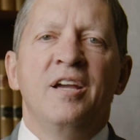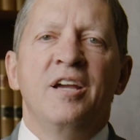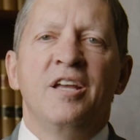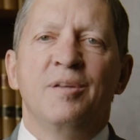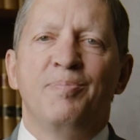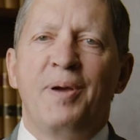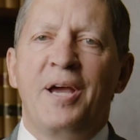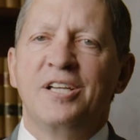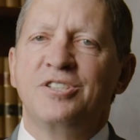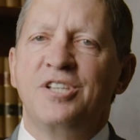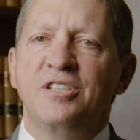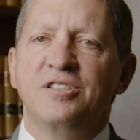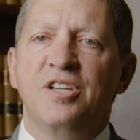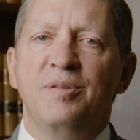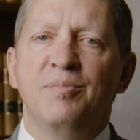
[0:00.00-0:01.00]
In the past
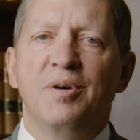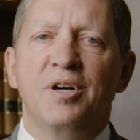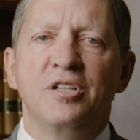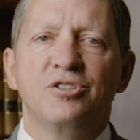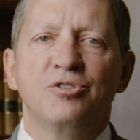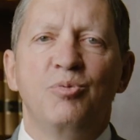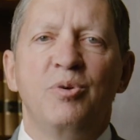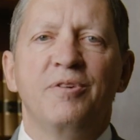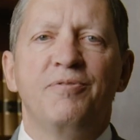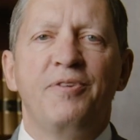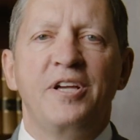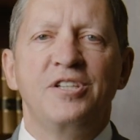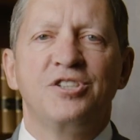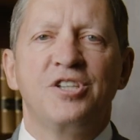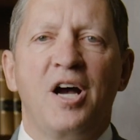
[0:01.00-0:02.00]
18 months, we have
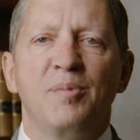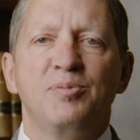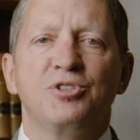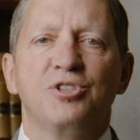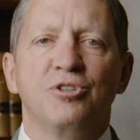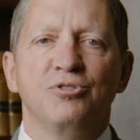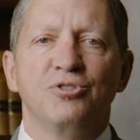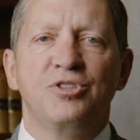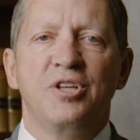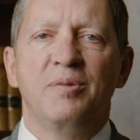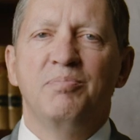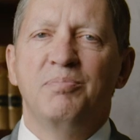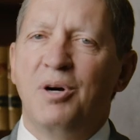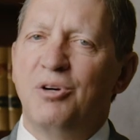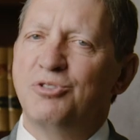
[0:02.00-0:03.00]
faced obstacles that
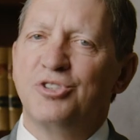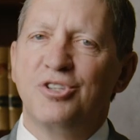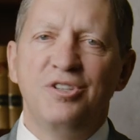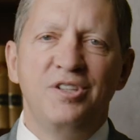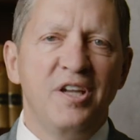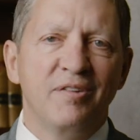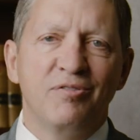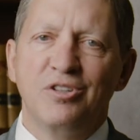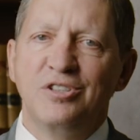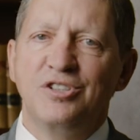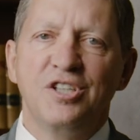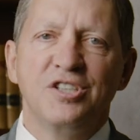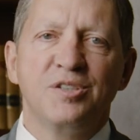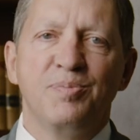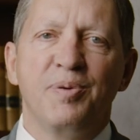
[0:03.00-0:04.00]
most never
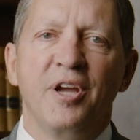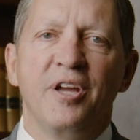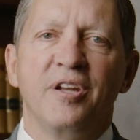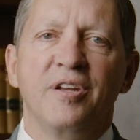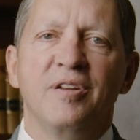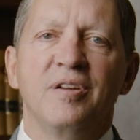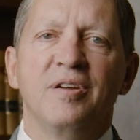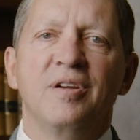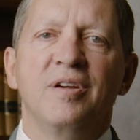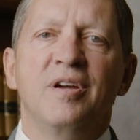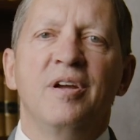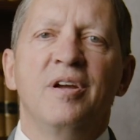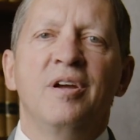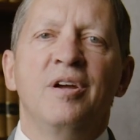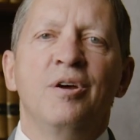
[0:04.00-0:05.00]
anticipated.
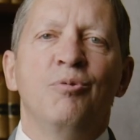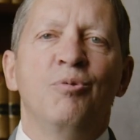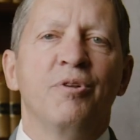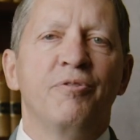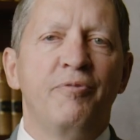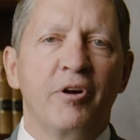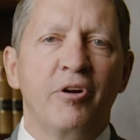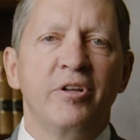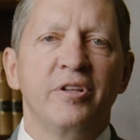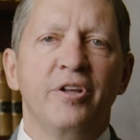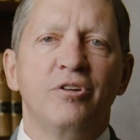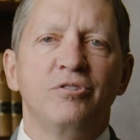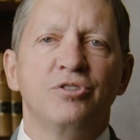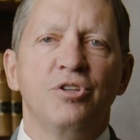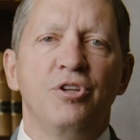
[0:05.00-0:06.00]
With very
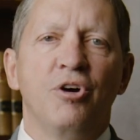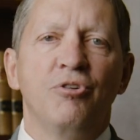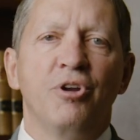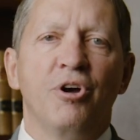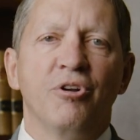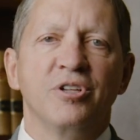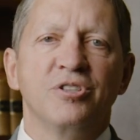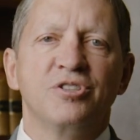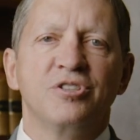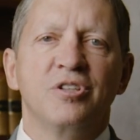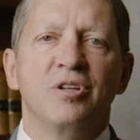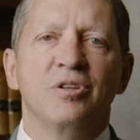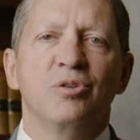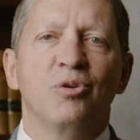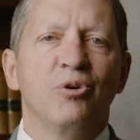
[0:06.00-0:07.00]
little to no notice,
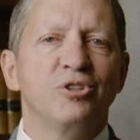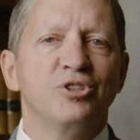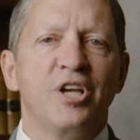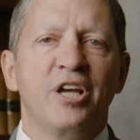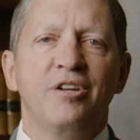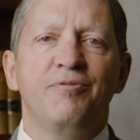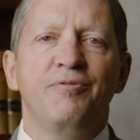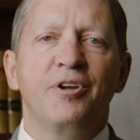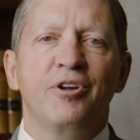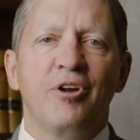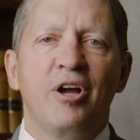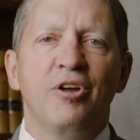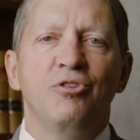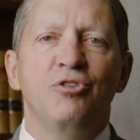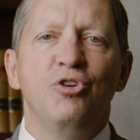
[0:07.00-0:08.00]
lawyers had to figure
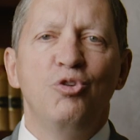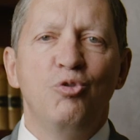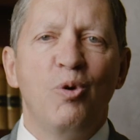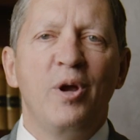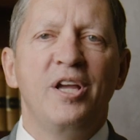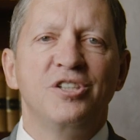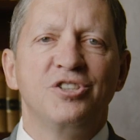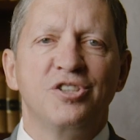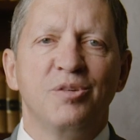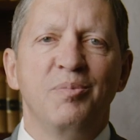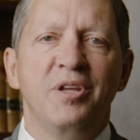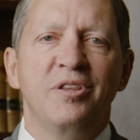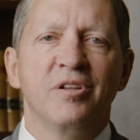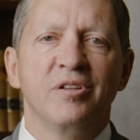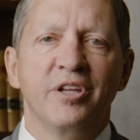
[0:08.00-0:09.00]
out new ways to
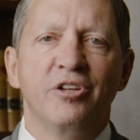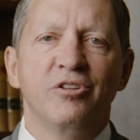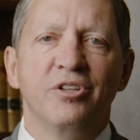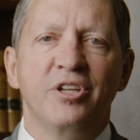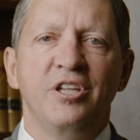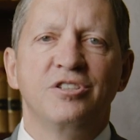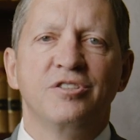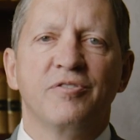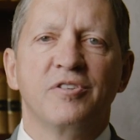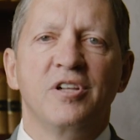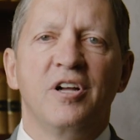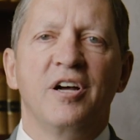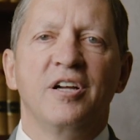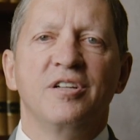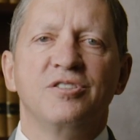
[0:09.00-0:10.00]
meet the legal needs of
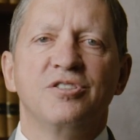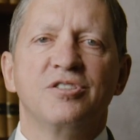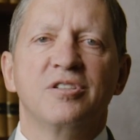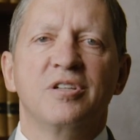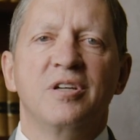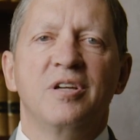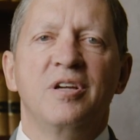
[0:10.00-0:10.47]
clients.